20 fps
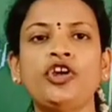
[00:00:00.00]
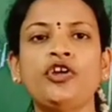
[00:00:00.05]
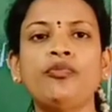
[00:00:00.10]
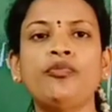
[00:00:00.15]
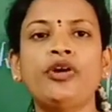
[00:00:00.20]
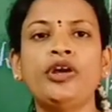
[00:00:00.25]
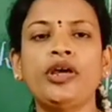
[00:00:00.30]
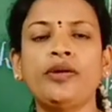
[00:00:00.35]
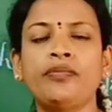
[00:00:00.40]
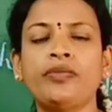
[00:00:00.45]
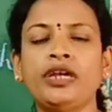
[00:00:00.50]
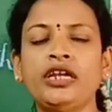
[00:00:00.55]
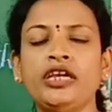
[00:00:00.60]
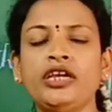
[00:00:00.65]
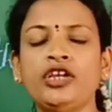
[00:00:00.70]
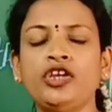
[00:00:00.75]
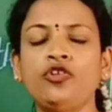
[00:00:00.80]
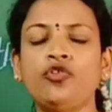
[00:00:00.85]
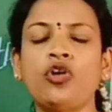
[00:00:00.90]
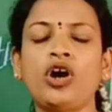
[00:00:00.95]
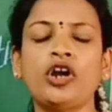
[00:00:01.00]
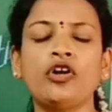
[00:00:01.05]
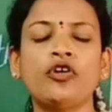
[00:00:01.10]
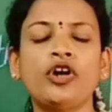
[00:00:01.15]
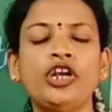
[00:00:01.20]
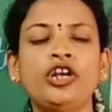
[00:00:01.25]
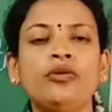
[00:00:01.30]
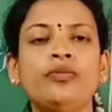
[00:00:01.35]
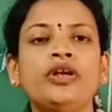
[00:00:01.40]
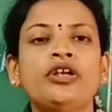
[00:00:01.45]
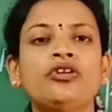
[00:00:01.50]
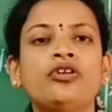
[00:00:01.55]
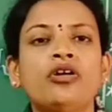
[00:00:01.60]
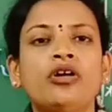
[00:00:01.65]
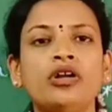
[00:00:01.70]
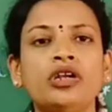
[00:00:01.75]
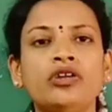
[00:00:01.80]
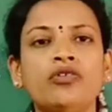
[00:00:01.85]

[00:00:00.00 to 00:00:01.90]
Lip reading: immediately you are going to be turn